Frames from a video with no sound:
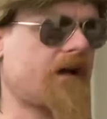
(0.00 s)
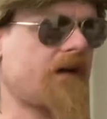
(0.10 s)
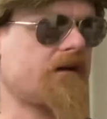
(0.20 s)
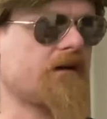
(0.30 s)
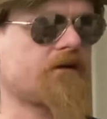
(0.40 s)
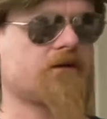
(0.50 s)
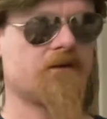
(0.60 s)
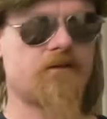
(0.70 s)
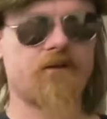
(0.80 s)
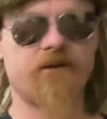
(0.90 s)
I had to go to court
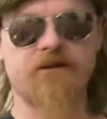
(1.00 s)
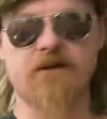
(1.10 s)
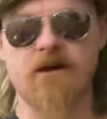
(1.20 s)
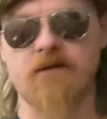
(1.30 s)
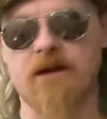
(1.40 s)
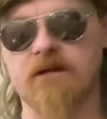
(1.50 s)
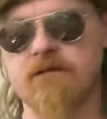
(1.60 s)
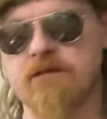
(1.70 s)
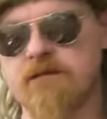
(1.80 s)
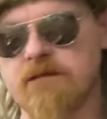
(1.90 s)
for my first car wreck.
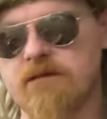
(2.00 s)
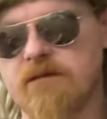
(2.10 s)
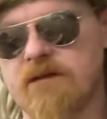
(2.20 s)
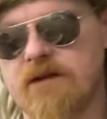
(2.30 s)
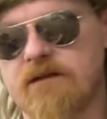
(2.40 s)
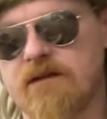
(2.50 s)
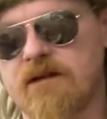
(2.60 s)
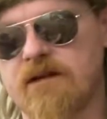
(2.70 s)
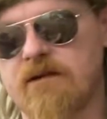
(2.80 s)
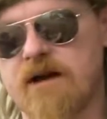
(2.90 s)
So I was
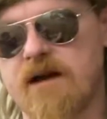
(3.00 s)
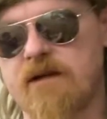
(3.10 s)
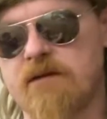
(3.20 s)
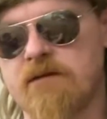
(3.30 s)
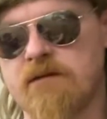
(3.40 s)
in Ohio.